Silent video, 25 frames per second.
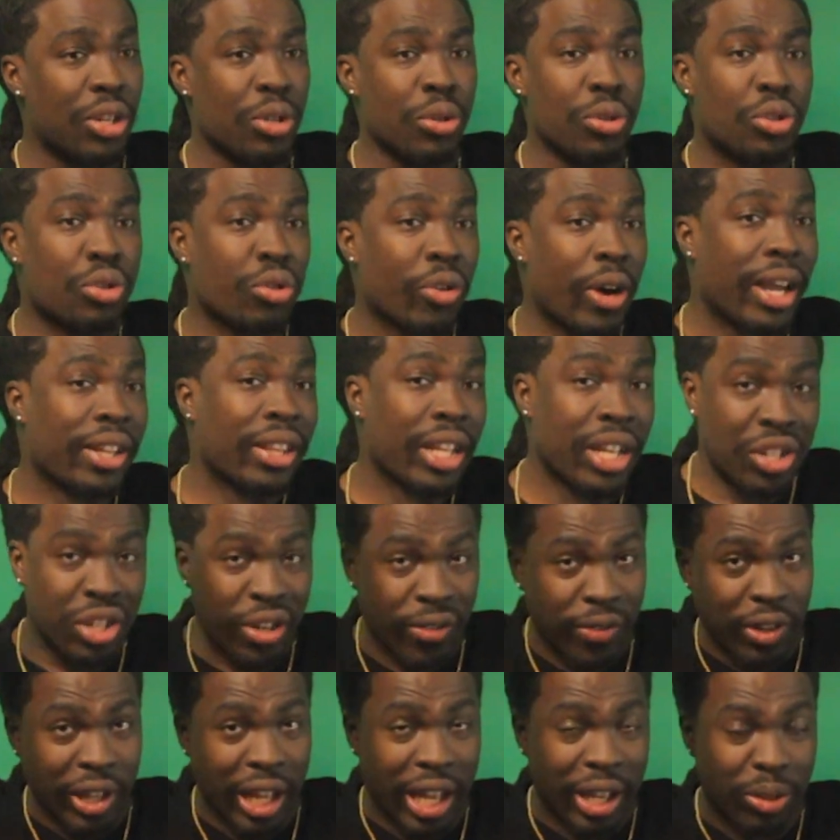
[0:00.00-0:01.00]
dude tried that
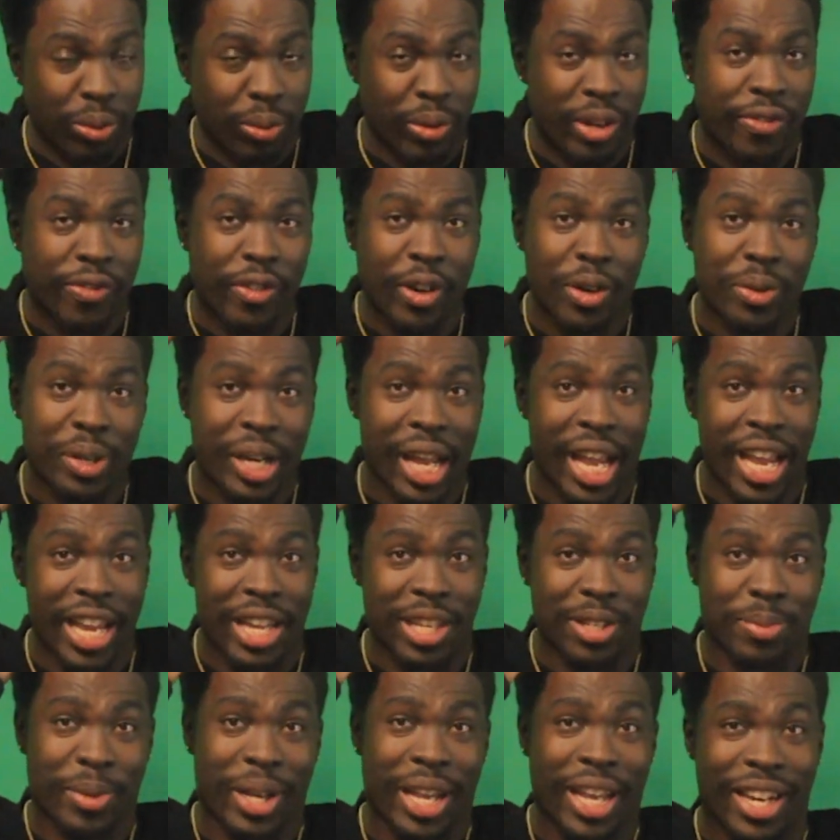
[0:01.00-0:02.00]
shit for like 3-4
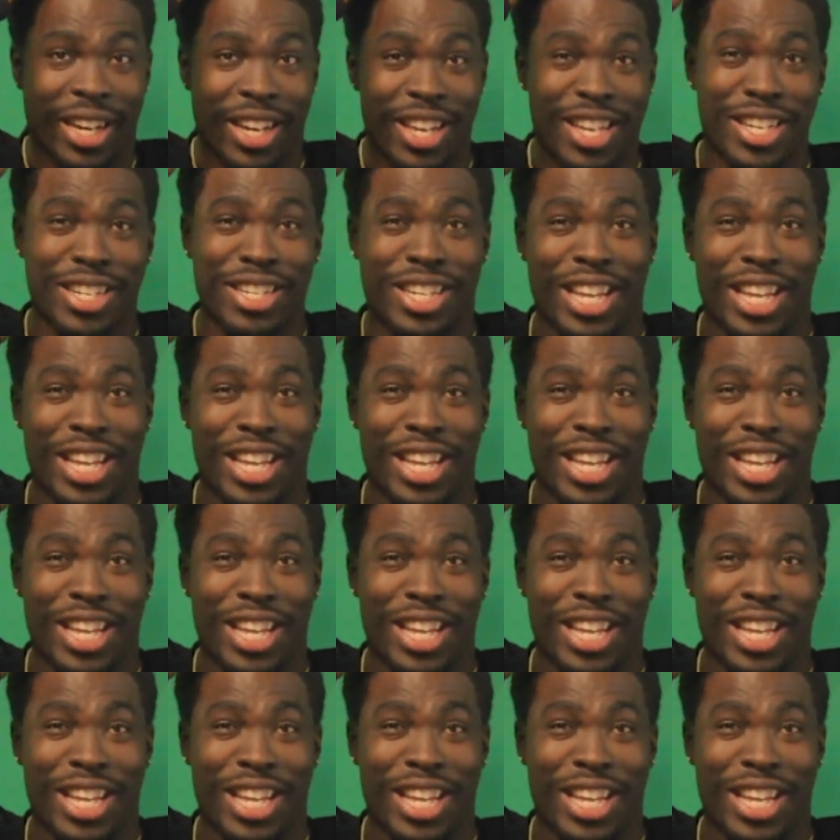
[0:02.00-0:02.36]
days, man.